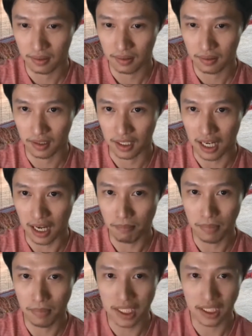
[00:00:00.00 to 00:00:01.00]
Did I
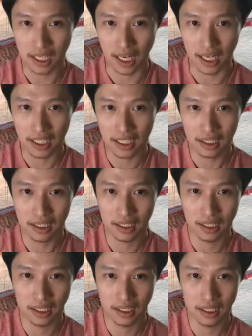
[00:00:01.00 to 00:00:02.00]
miss any?
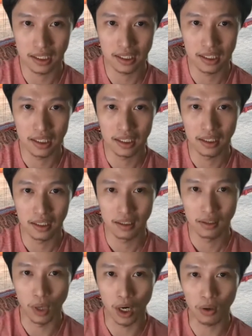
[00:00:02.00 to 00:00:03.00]

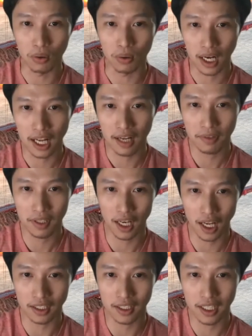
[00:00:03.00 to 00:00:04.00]
Whoa, I have a
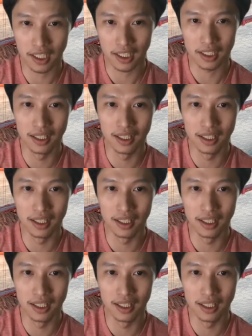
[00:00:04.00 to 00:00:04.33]
lot here.